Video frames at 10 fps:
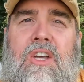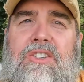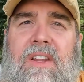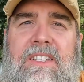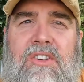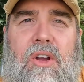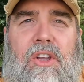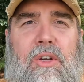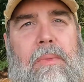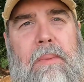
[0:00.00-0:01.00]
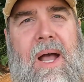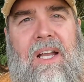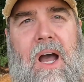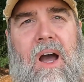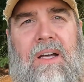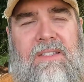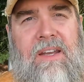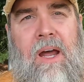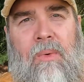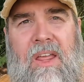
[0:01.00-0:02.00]
So let's talk a little bit about cons
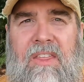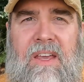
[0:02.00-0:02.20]
now, right?